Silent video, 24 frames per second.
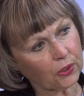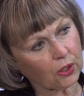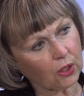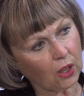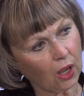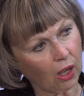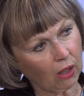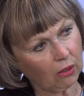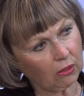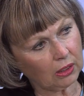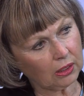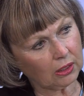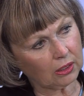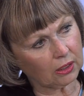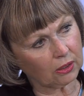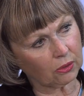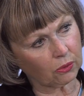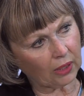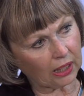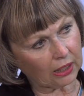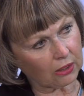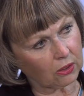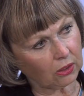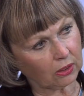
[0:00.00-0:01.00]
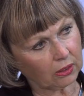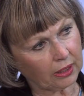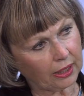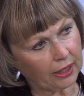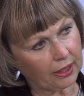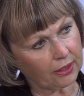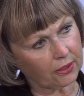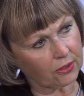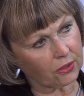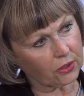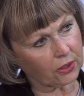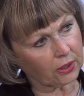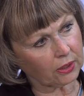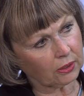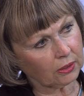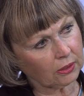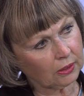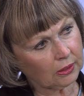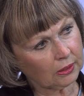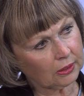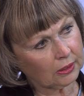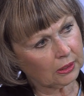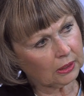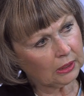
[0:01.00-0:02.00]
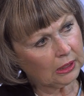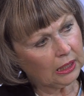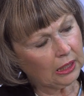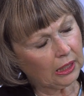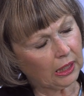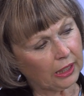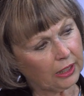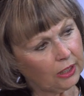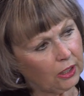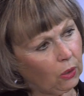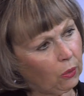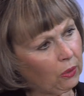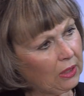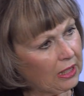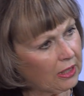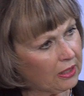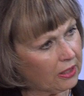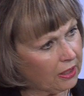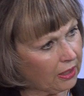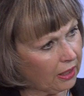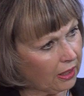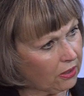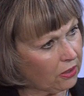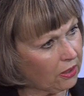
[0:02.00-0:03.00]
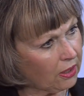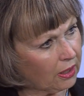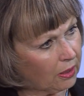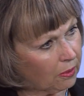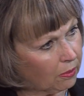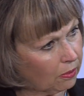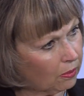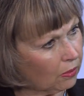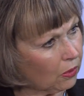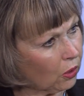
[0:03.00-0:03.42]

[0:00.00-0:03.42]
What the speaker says: colon and rectal cancer? I know we discussed them